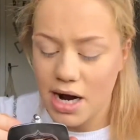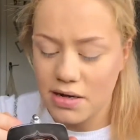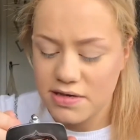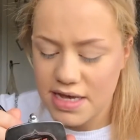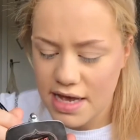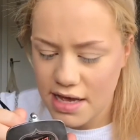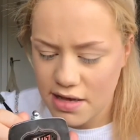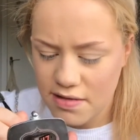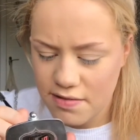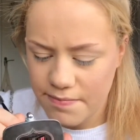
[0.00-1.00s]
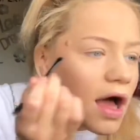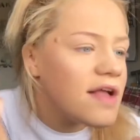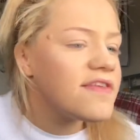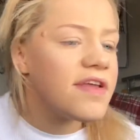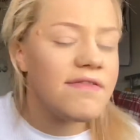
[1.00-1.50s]
Browsings.
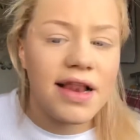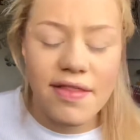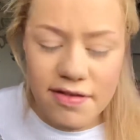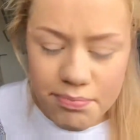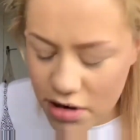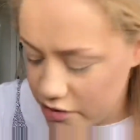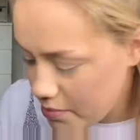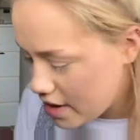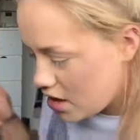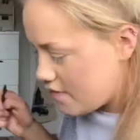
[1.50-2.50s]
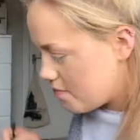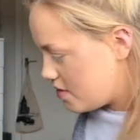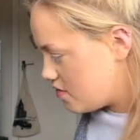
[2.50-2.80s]
I just don't really like this brush, but I can't find my